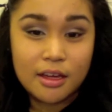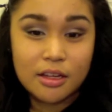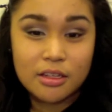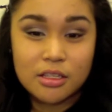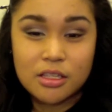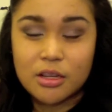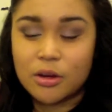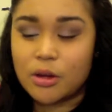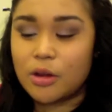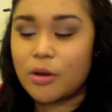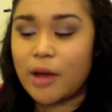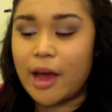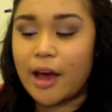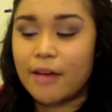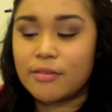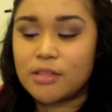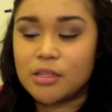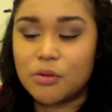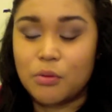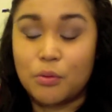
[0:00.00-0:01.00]
so you
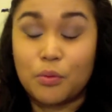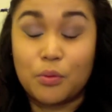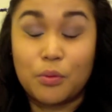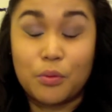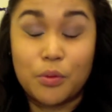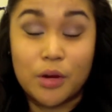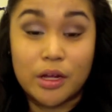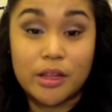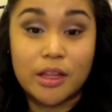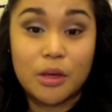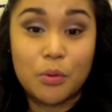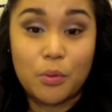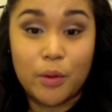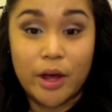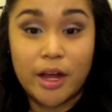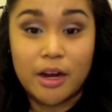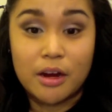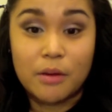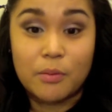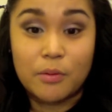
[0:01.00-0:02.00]
have to really
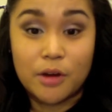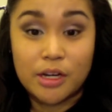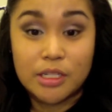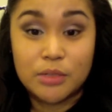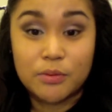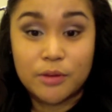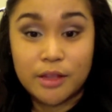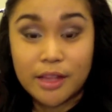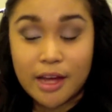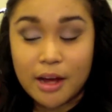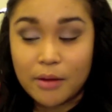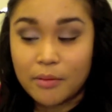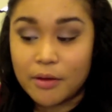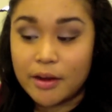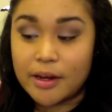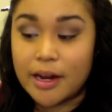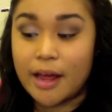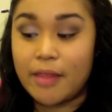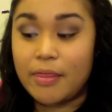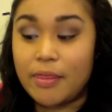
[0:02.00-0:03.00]
wet your brush with that
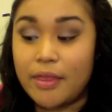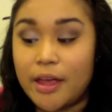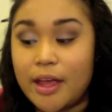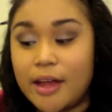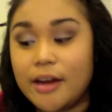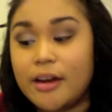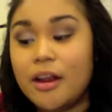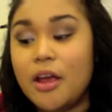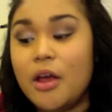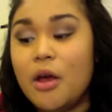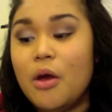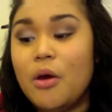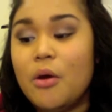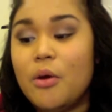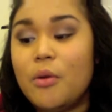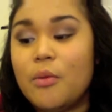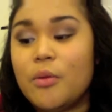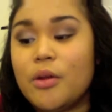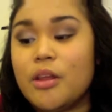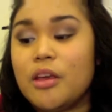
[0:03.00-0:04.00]
one, and then
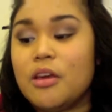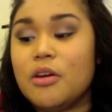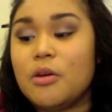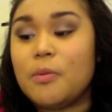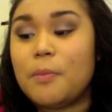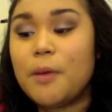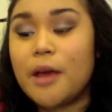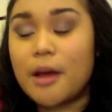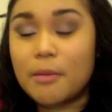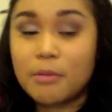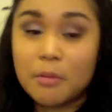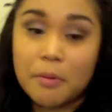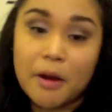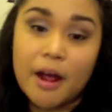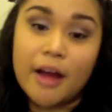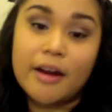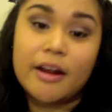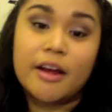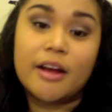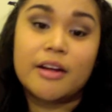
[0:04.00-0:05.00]
when you pick up the
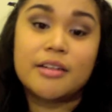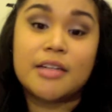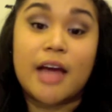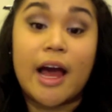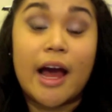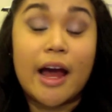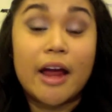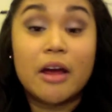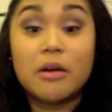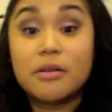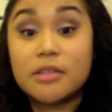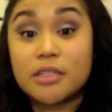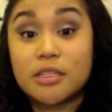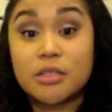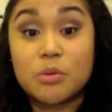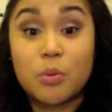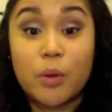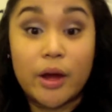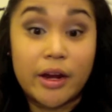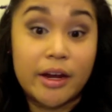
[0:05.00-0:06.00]
product, I always
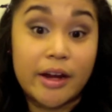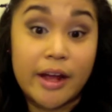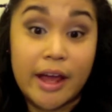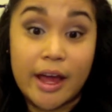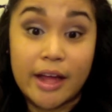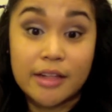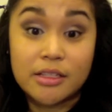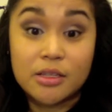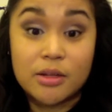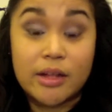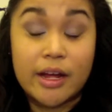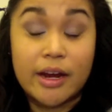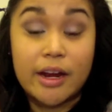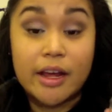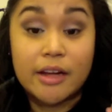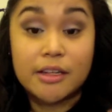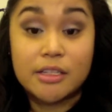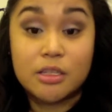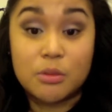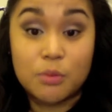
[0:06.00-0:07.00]
just wet it again so that I
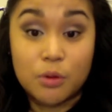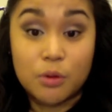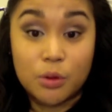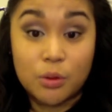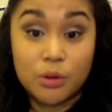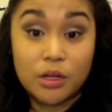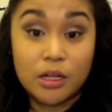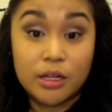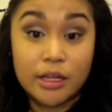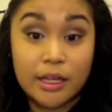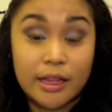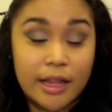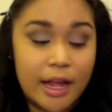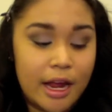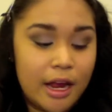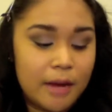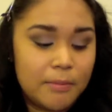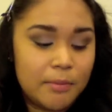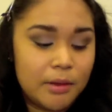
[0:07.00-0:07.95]
get a smooth, clean line.